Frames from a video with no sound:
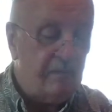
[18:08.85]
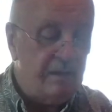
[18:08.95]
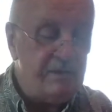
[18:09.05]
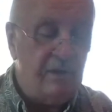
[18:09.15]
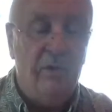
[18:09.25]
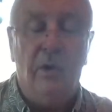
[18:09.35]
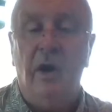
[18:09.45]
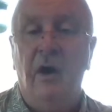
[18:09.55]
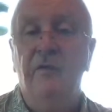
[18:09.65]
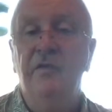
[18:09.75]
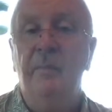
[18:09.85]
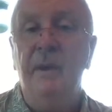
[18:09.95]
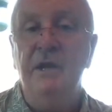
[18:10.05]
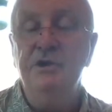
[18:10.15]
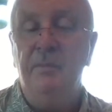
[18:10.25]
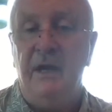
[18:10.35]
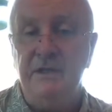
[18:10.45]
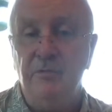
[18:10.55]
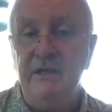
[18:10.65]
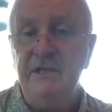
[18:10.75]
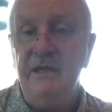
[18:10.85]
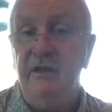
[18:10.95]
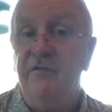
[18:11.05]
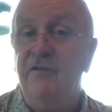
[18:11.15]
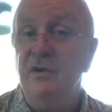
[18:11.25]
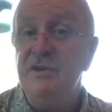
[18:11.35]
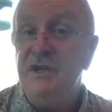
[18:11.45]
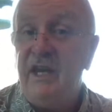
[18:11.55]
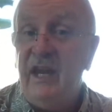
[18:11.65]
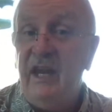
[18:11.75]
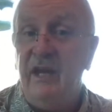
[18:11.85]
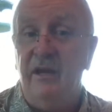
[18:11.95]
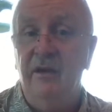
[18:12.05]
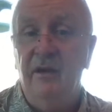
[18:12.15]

So, of the Benjamites, we see the first king